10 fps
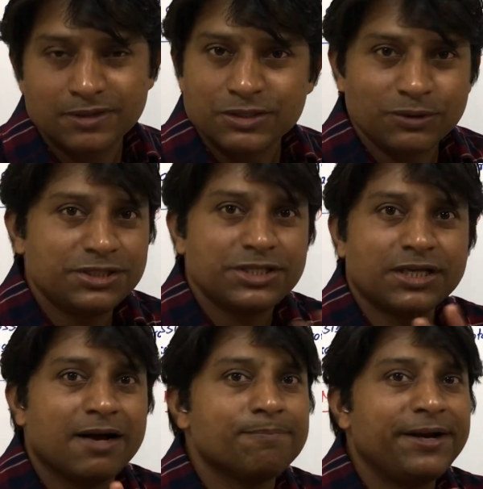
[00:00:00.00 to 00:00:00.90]
So this is
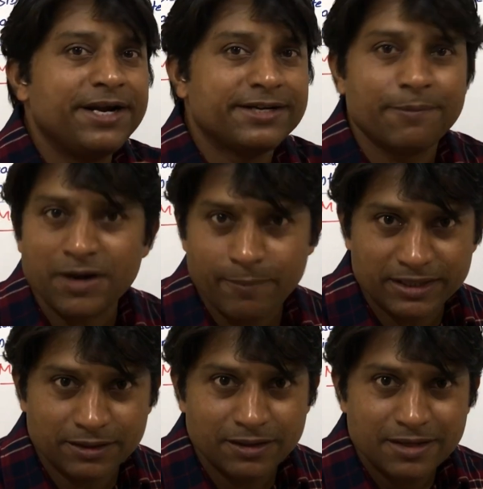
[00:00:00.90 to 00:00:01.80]
a completely terminal
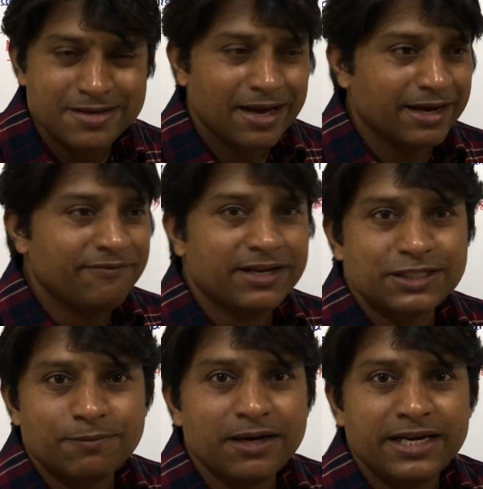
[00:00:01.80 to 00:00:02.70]
method.
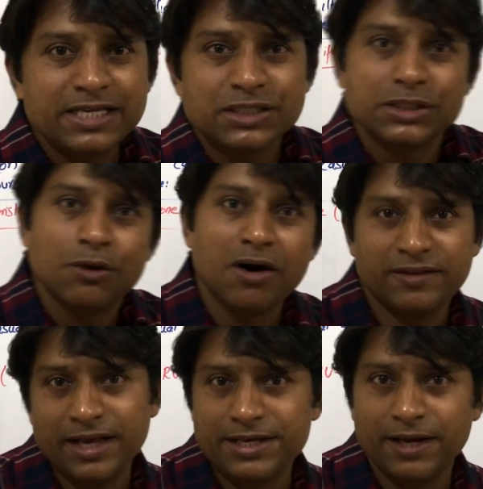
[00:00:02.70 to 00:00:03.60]
Reversibility is not
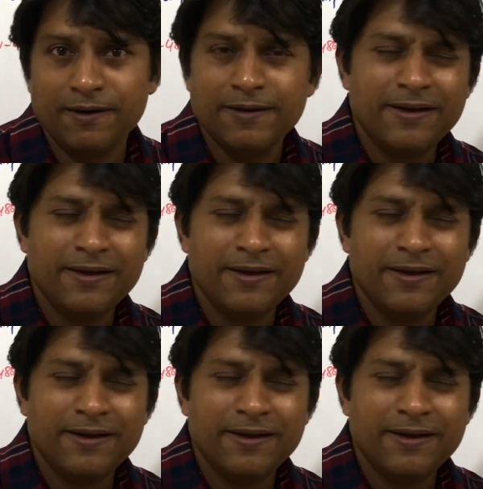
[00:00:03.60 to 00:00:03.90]
there here,